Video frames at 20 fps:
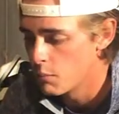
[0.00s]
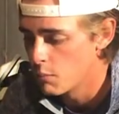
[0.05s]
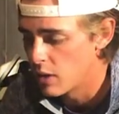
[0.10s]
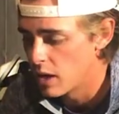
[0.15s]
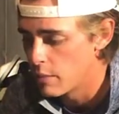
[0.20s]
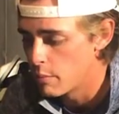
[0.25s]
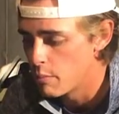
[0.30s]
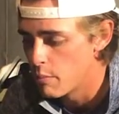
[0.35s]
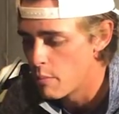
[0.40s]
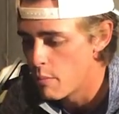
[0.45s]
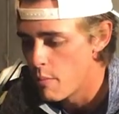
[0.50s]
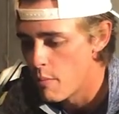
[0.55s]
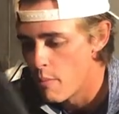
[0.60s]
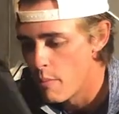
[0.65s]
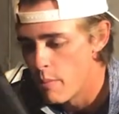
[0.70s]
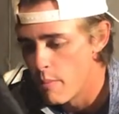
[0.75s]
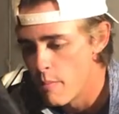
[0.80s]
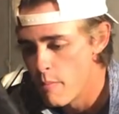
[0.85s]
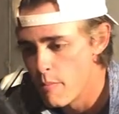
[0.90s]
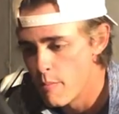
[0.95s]
my
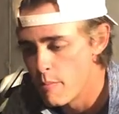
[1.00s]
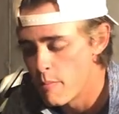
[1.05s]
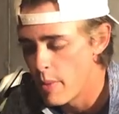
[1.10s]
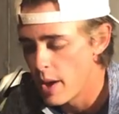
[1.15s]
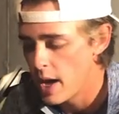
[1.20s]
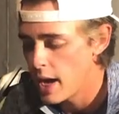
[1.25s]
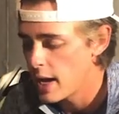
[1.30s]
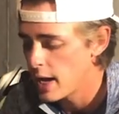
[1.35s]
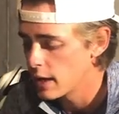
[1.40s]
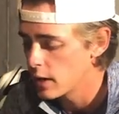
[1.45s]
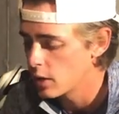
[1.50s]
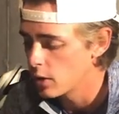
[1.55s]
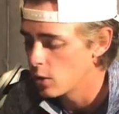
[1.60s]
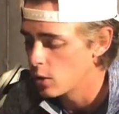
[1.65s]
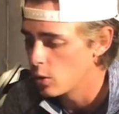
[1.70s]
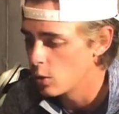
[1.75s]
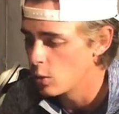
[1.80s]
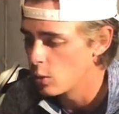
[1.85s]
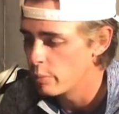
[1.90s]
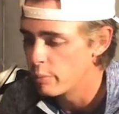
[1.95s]

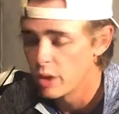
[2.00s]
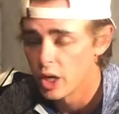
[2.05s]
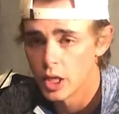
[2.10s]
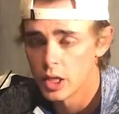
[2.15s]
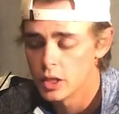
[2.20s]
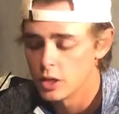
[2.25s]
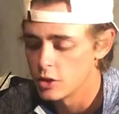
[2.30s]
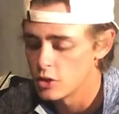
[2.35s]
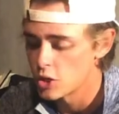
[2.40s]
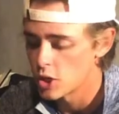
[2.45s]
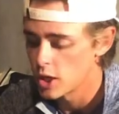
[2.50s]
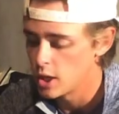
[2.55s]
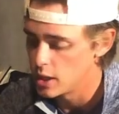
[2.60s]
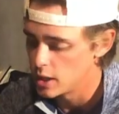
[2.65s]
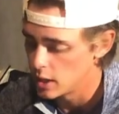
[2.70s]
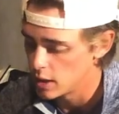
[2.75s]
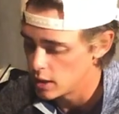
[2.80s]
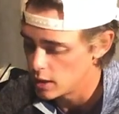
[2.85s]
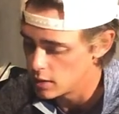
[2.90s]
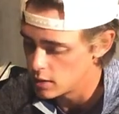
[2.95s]
Bag-O putting
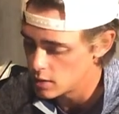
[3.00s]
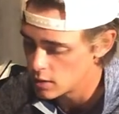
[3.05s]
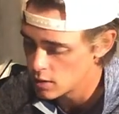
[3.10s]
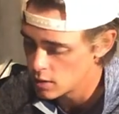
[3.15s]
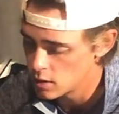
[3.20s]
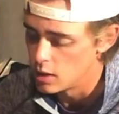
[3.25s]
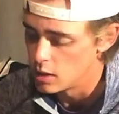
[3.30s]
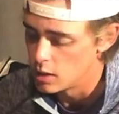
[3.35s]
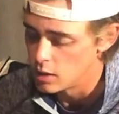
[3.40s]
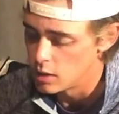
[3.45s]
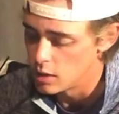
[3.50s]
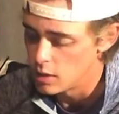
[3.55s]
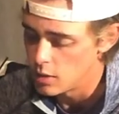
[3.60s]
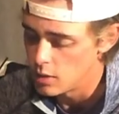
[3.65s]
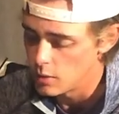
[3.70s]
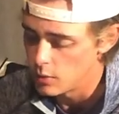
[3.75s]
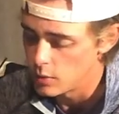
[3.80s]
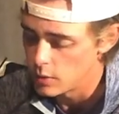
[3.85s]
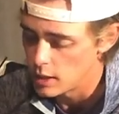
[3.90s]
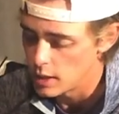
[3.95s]
training aids. And in
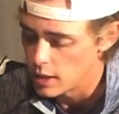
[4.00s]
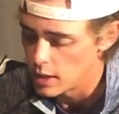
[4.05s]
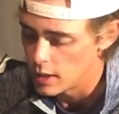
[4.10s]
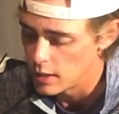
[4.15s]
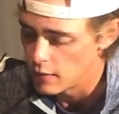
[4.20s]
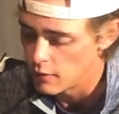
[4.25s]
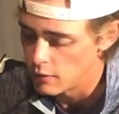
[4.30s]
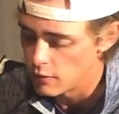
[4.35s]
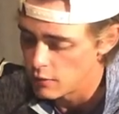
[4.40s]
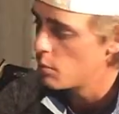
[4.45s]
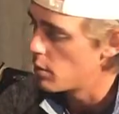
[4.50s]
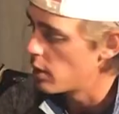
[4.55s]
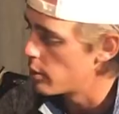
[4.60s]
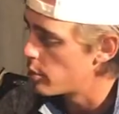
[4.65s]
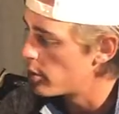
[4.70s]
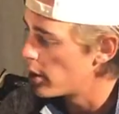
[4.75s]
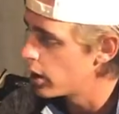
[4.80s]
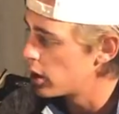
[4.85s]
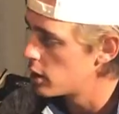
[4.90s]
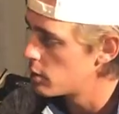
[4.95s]
here we have my
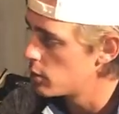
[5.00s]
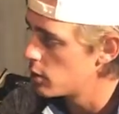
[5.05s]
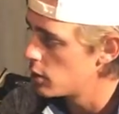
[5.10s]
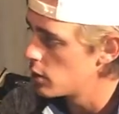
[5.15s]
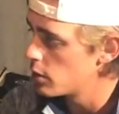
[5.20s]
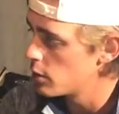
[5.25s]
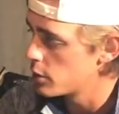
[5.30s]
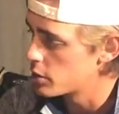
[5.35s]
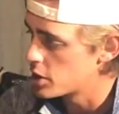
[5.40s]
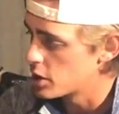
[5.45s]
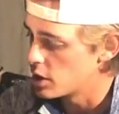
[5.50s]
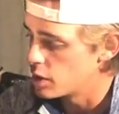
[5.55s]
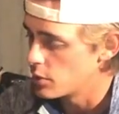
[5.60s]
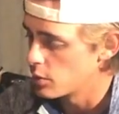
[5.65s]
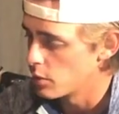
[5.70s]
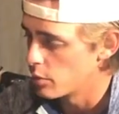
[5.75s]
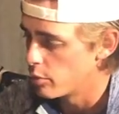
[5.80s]
putting mirror, which I need to